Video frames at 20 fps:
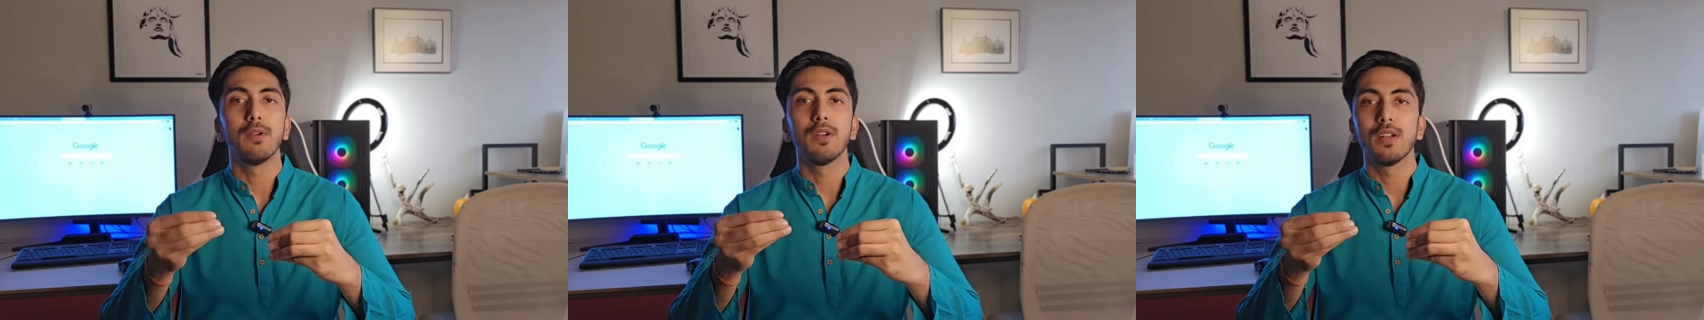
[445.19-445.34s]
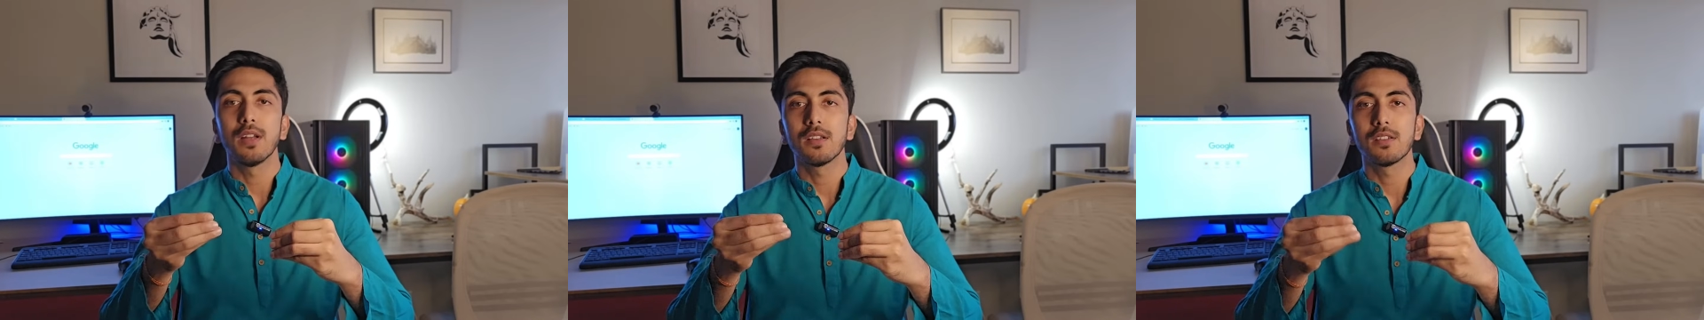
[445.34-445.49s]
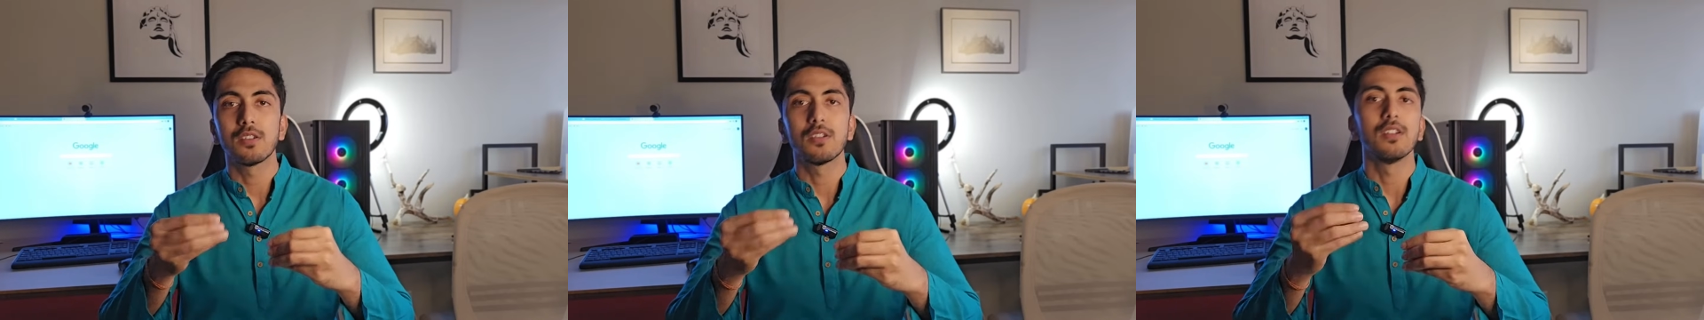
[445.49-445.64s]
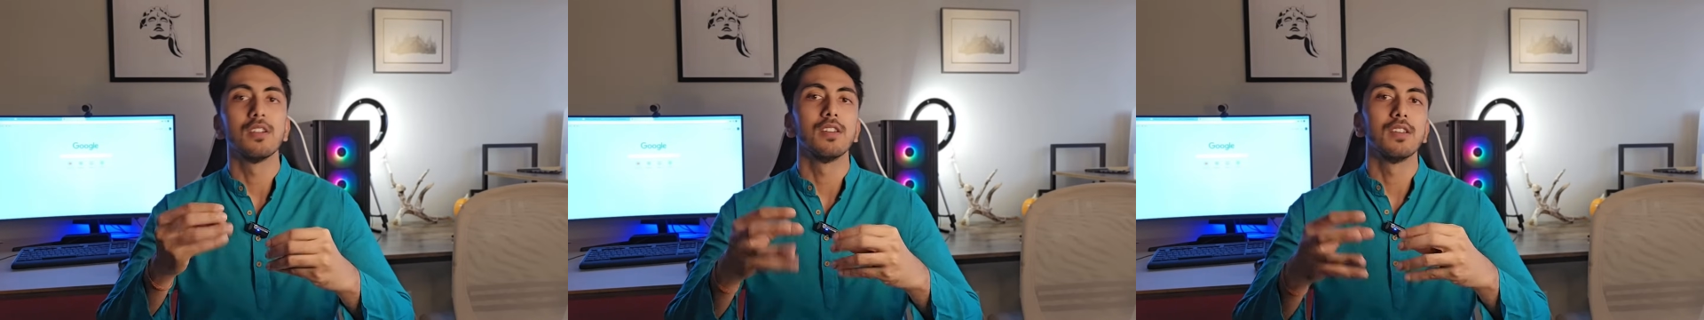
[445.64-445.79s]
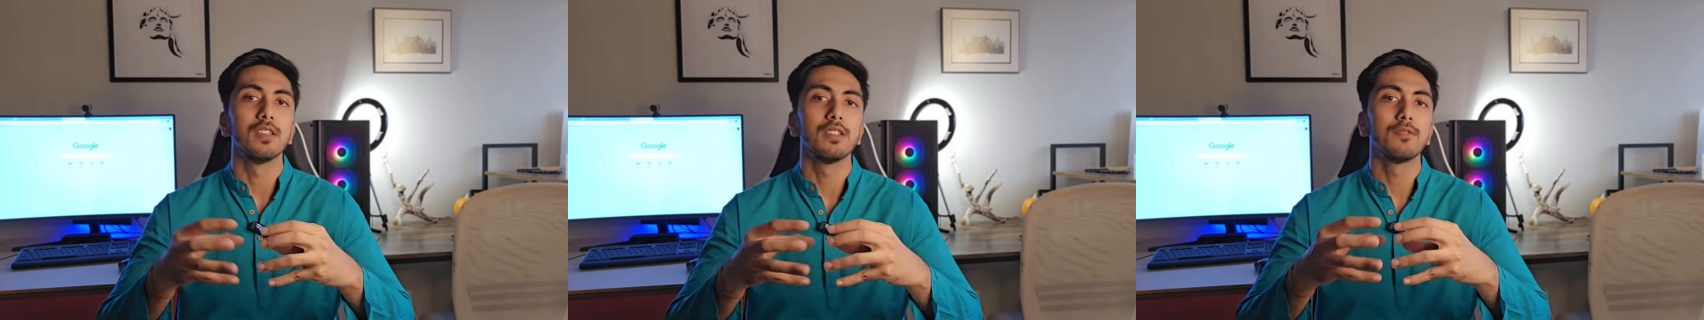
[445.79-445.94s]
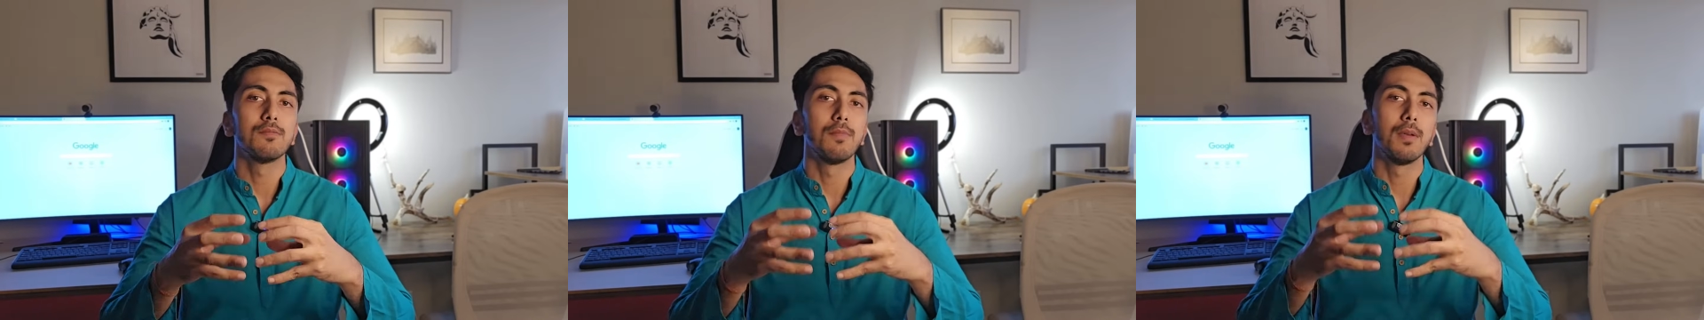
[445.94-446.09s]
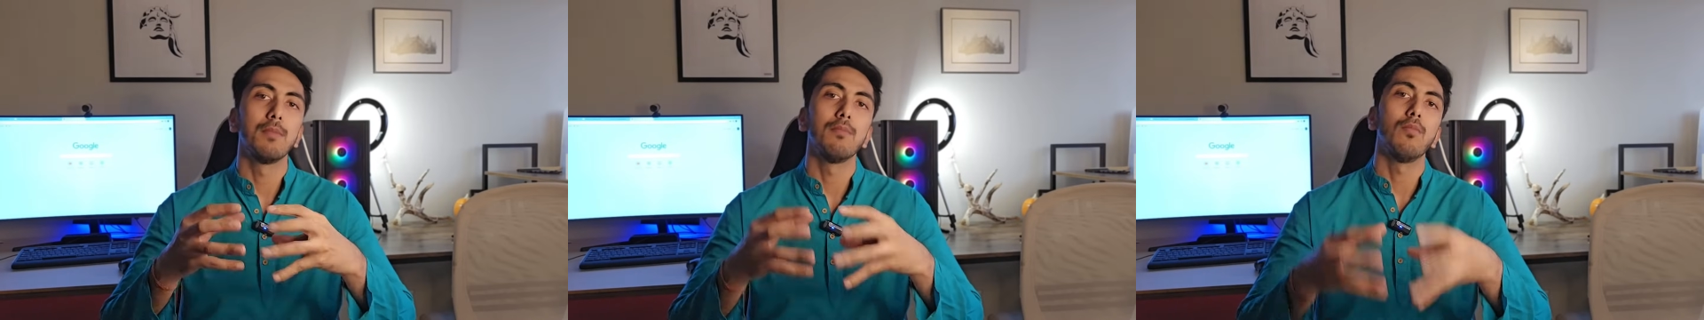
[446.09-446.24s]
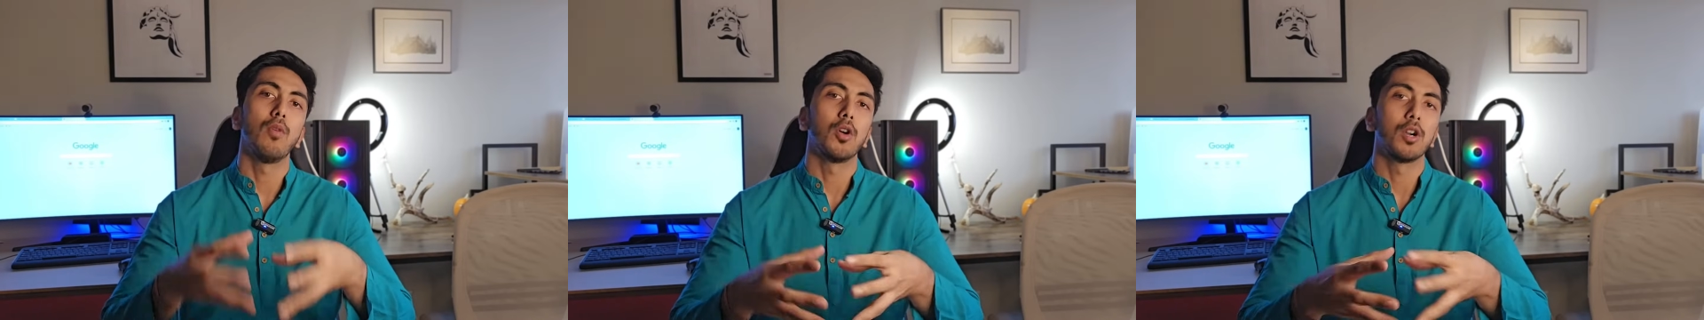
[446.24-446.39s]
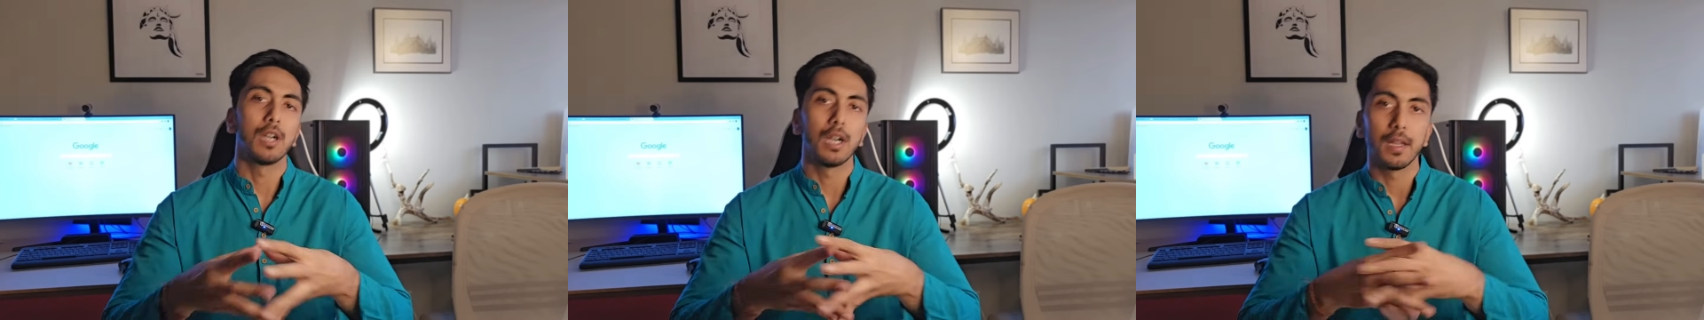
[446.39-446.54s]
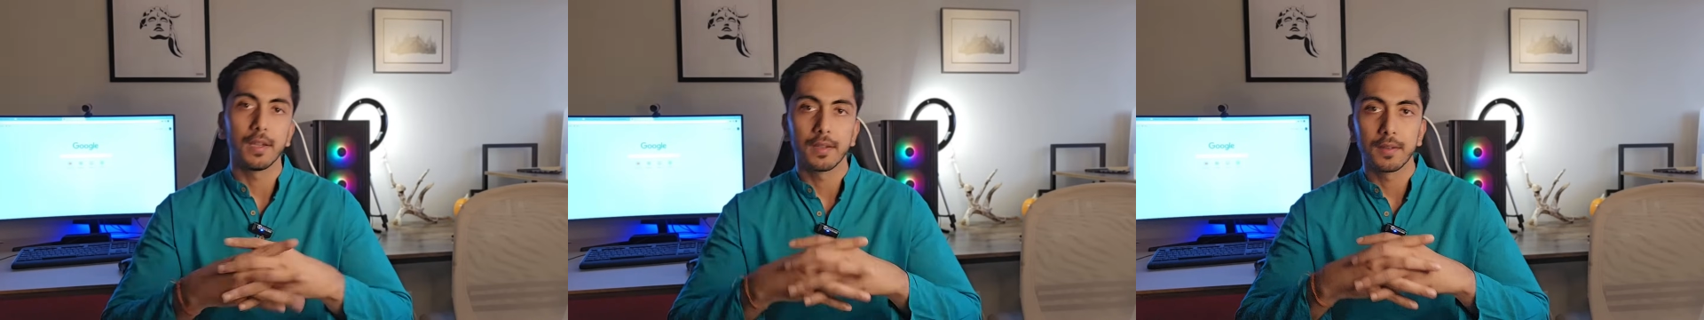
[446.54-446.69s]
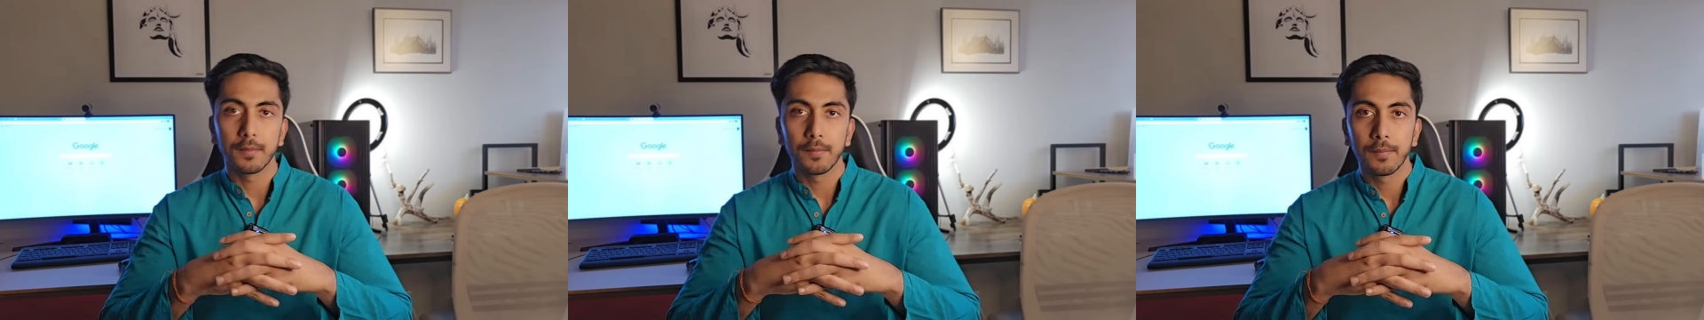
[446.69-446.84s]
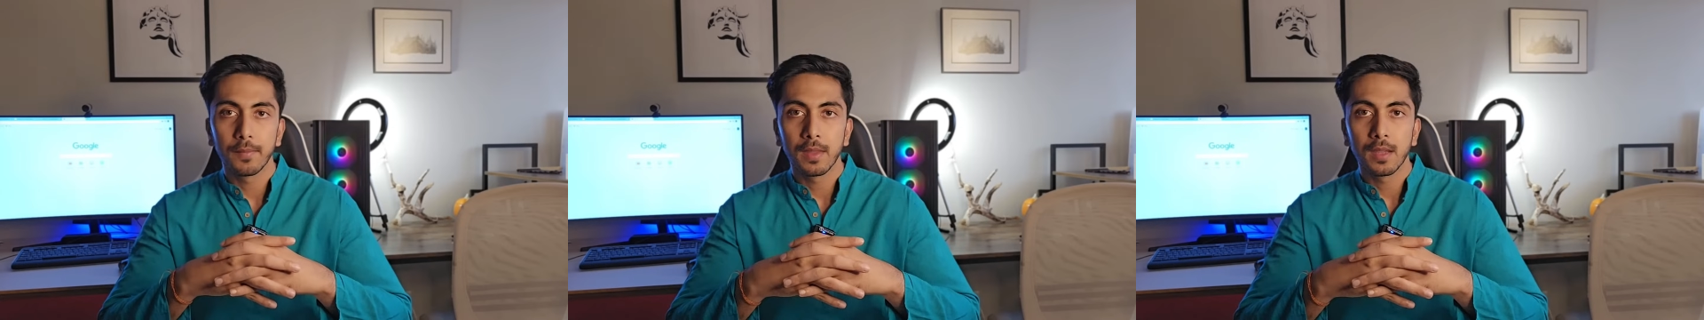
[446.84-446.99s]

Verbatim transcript: industry is BIM modeling.